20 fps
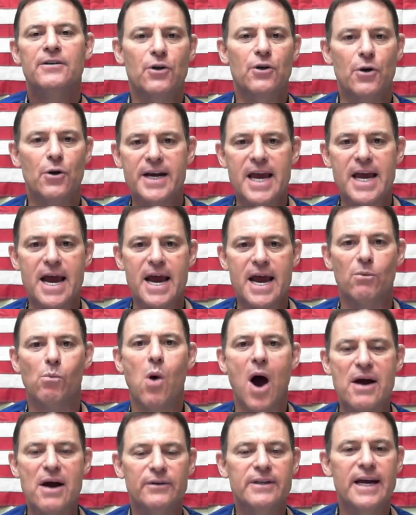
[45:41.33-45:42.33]
So again,
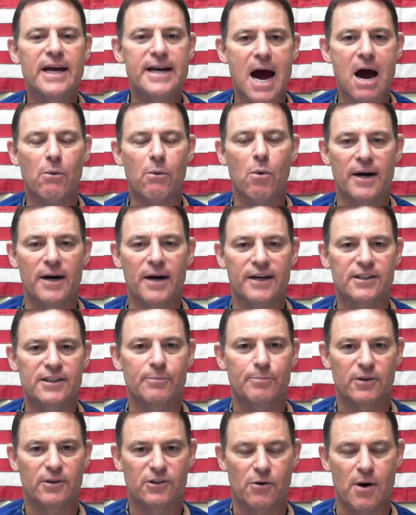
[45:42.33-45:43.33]
why would they not want us to
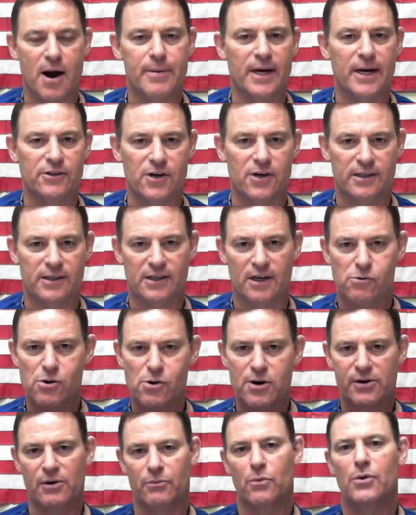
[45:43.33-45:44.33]
prescribe
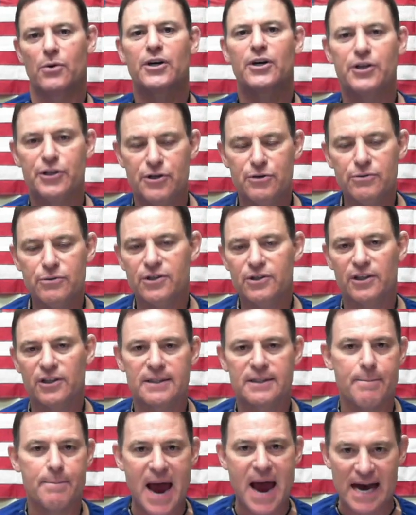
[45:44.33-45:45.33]
hydroxychloroquine? Well, could you just
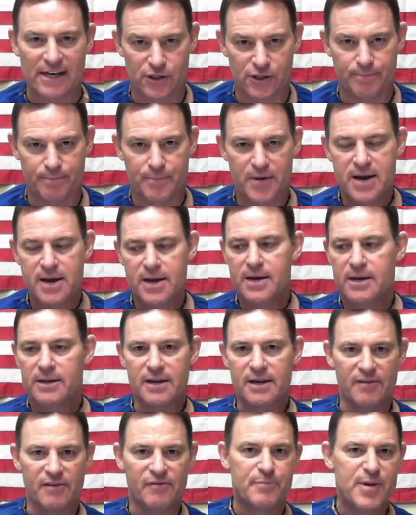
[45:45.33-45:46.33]
imagine
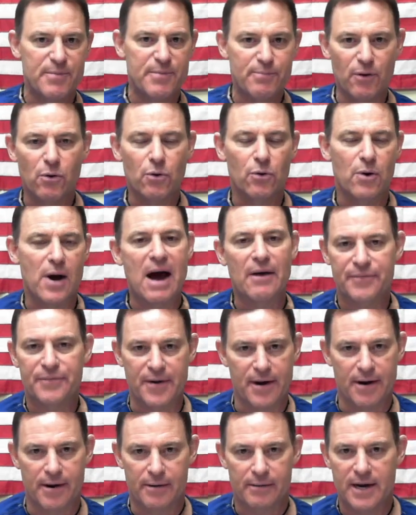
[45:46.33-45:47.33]
that if people were out
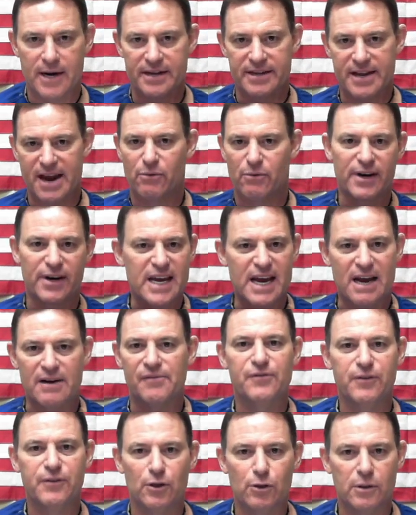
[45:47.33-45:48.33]
there and they were to get
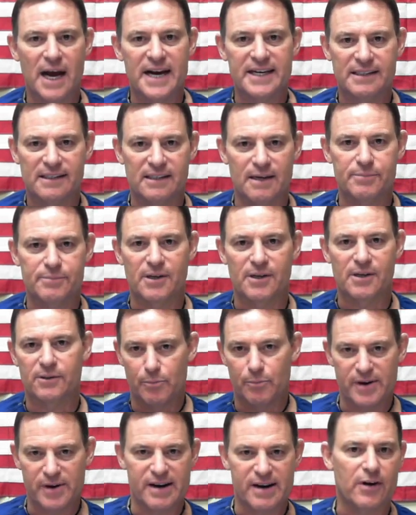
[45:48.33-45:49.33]
flu-like symptoms
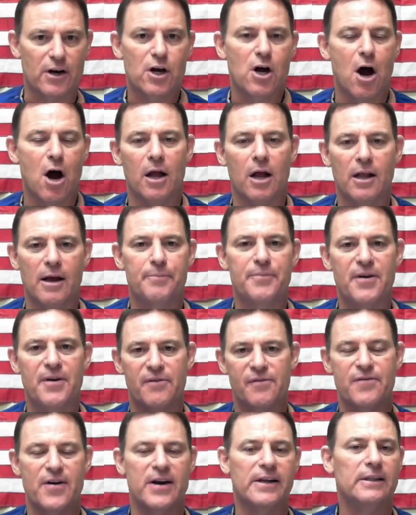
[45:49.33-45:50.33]
and be able to call up their
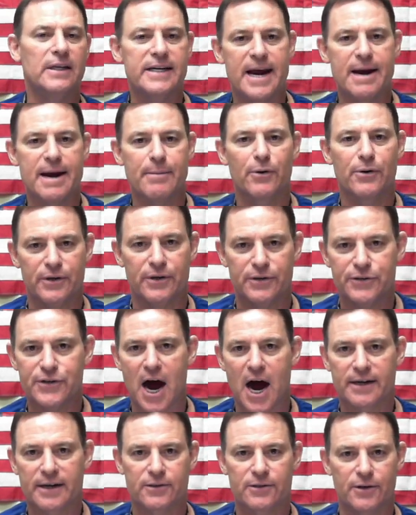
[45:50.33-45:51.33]
friendly neighborhood
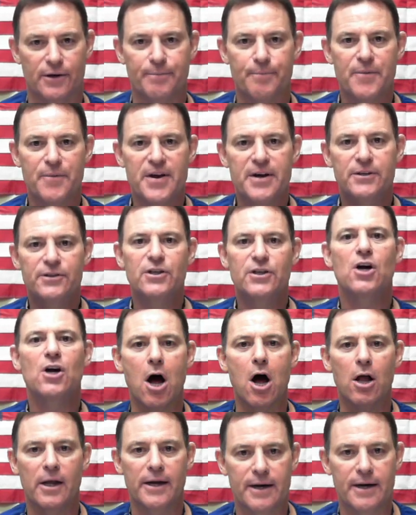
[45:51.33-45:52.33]
doctor to
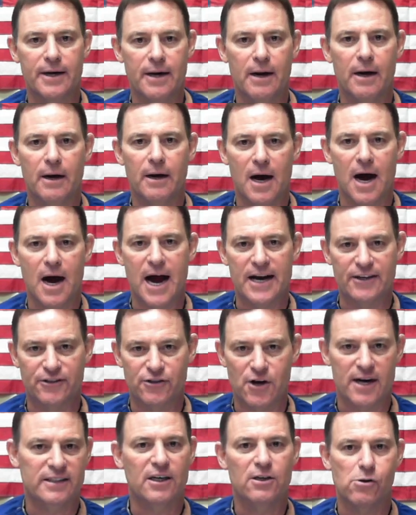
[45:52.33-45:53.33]
call in a
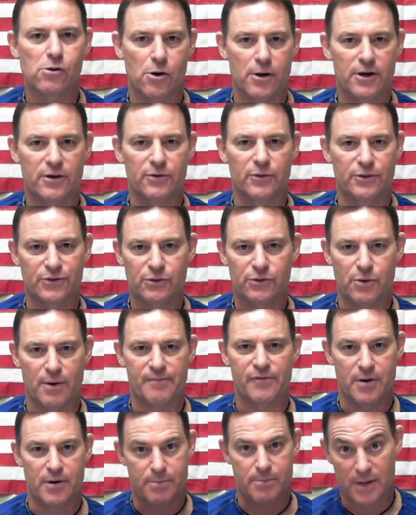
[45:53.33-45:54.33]
hydroxychloroquine
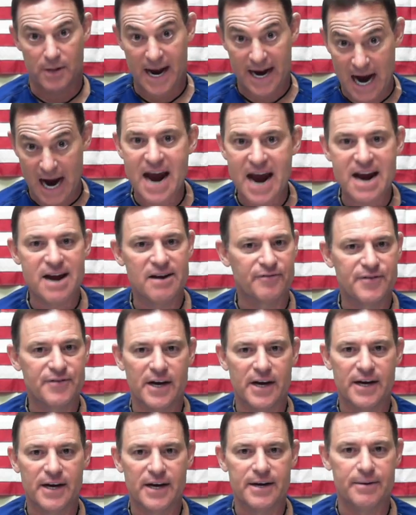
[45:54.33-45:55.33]
script for them, like I have
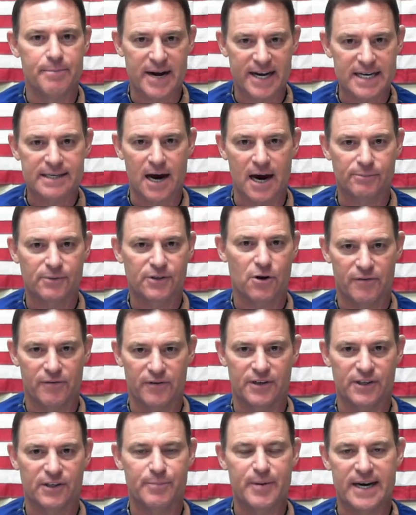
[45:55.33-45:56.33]
done many times
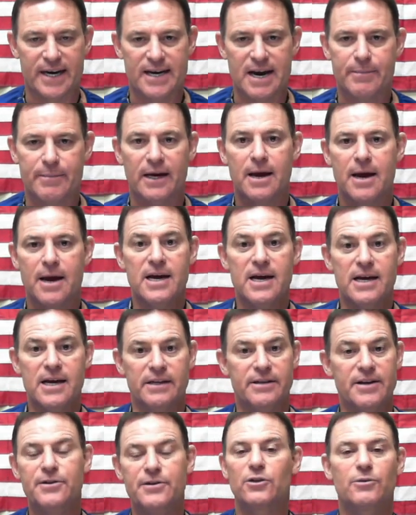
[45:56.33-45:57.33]
over this pandemic,
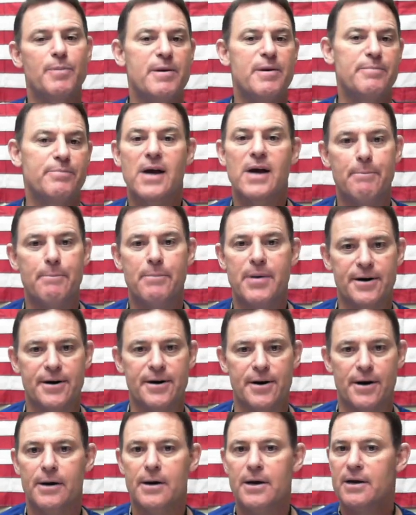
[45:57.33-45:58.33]
and then those people got
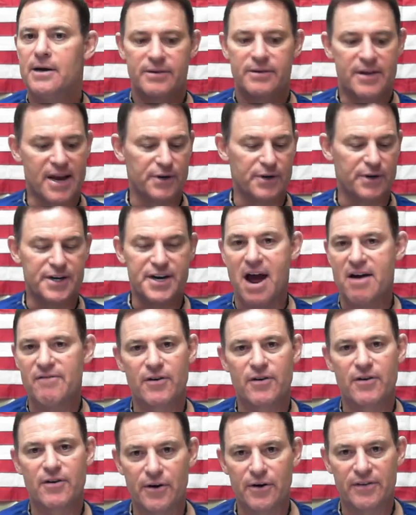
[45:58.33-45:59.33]
better, they would
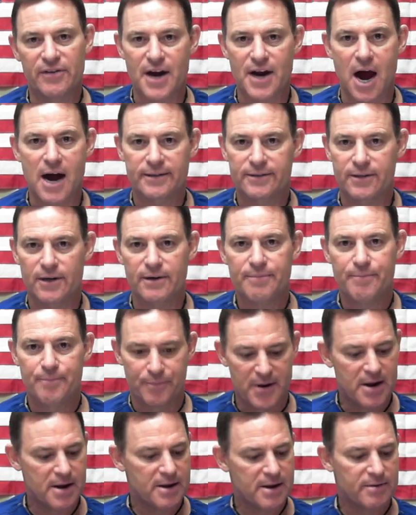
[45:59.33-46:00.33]
never go to the doctor.
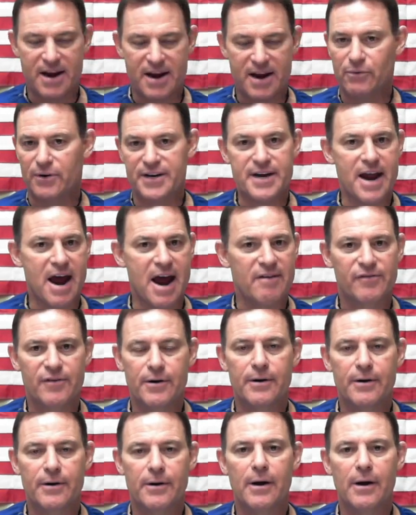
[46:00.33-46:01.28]
They would never